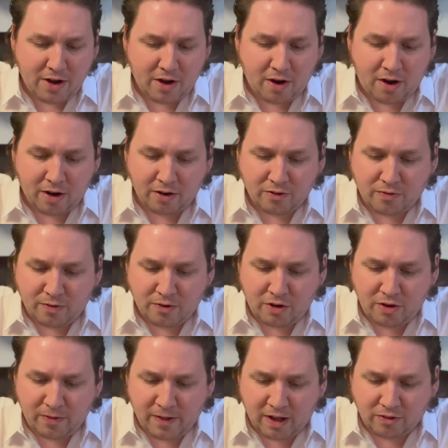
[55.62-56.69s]
honors for
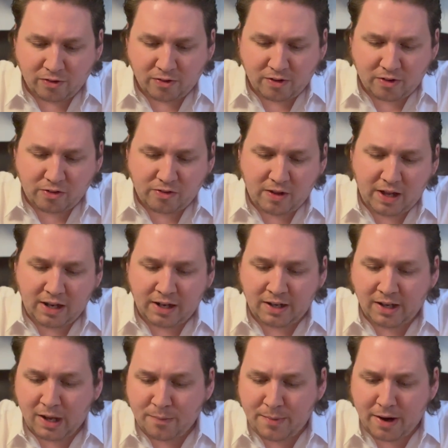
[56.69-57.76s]
2016, and
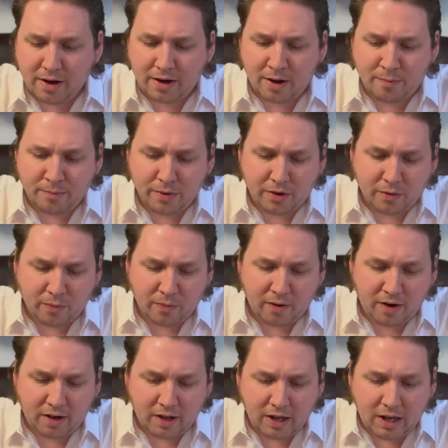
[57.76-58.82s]
the American Book Award.